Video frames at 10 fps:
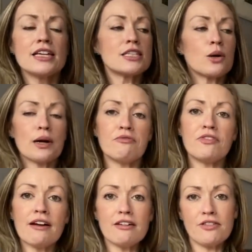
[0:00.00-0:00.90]
So I'm
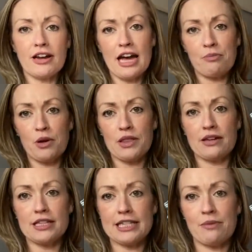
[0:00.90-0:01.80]
very, very happy with
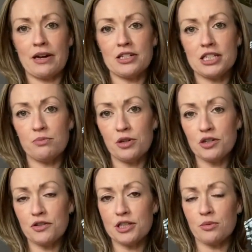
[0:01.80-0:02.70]
how this came out. It's a
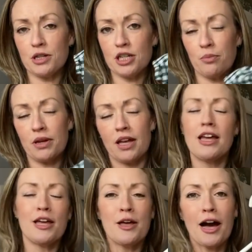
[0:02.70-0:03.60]
beautiful summer top.
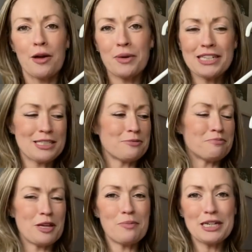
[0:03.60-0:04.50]

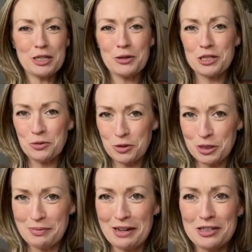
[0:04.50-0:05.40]
It might go into the
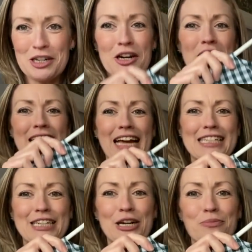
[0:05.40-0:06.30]
wardrobe now until early
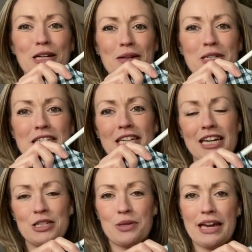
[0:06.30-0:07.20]
next year, but I'm just
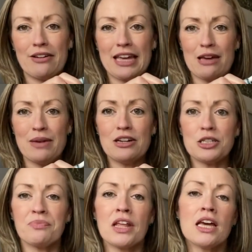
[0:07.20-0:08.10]
delighted with how it came out.